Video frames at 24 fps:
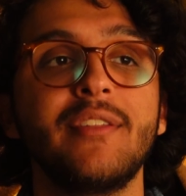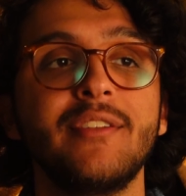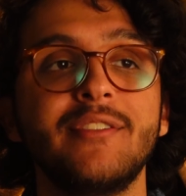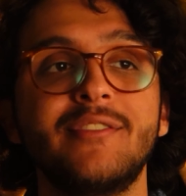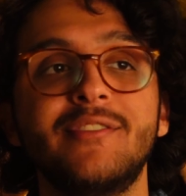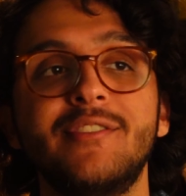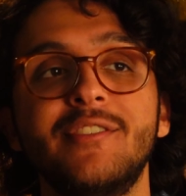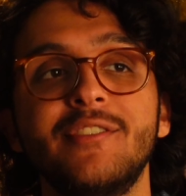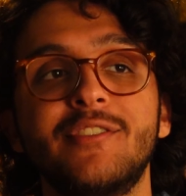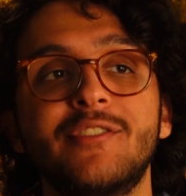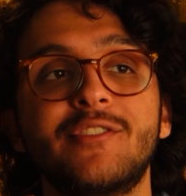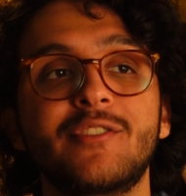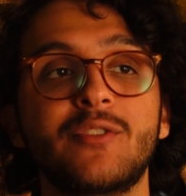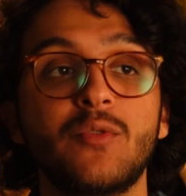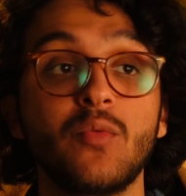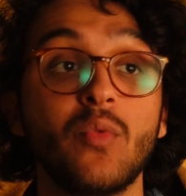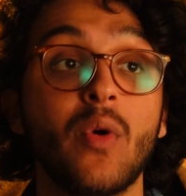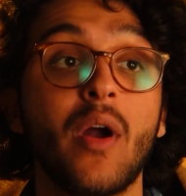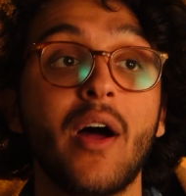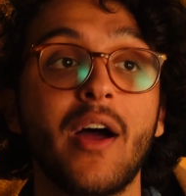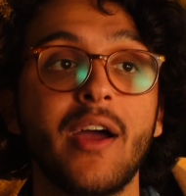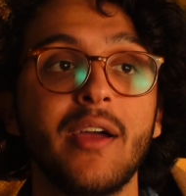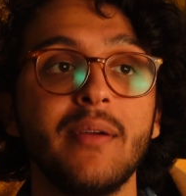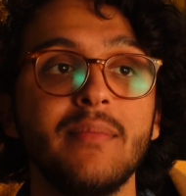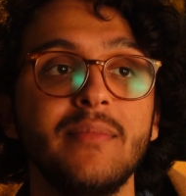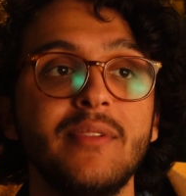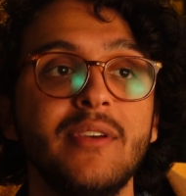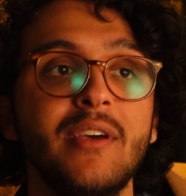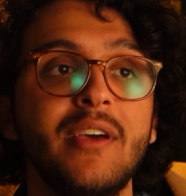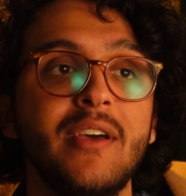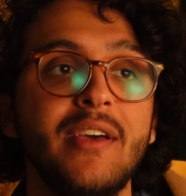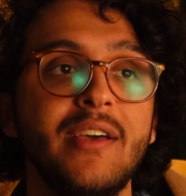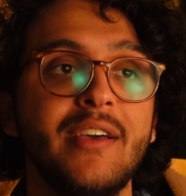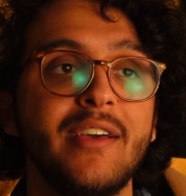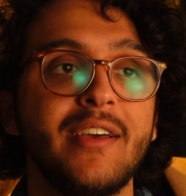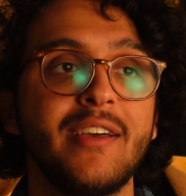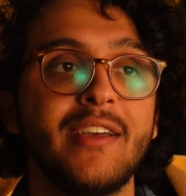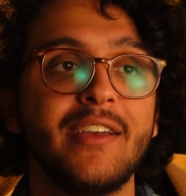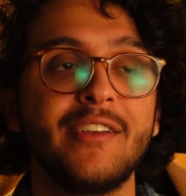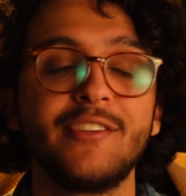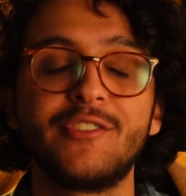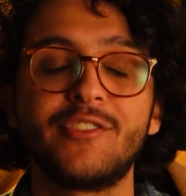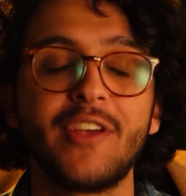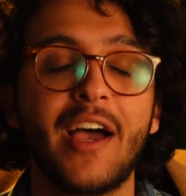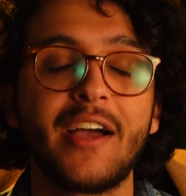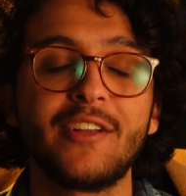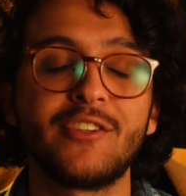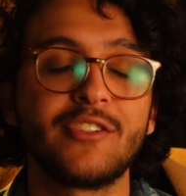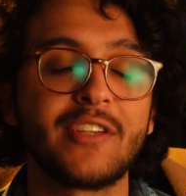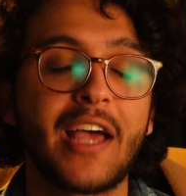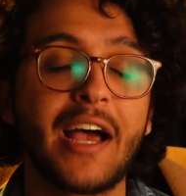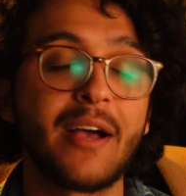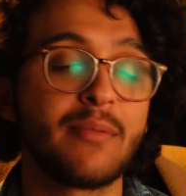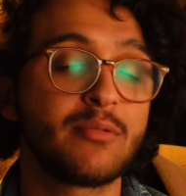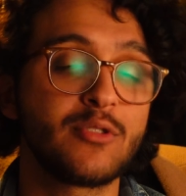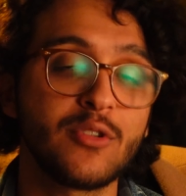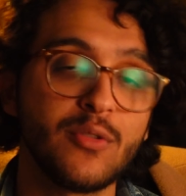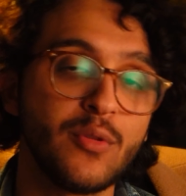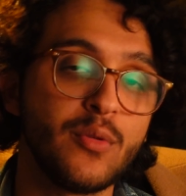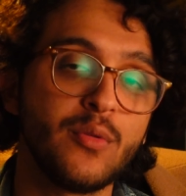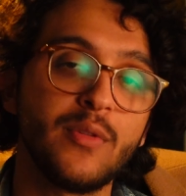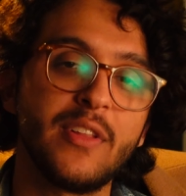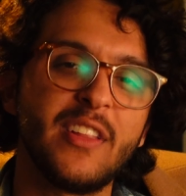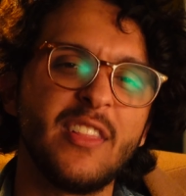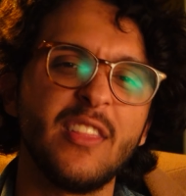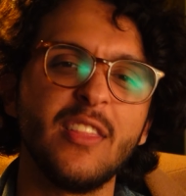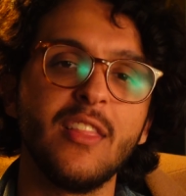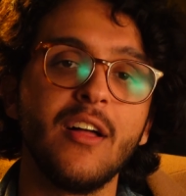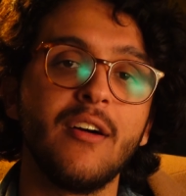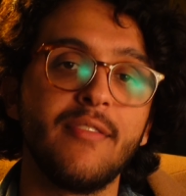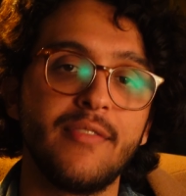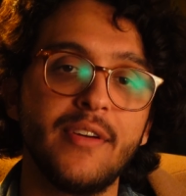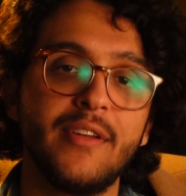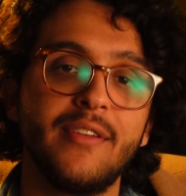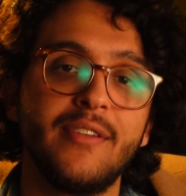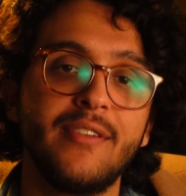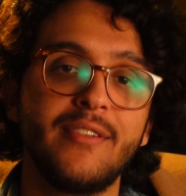is described is, I just absolutely love it.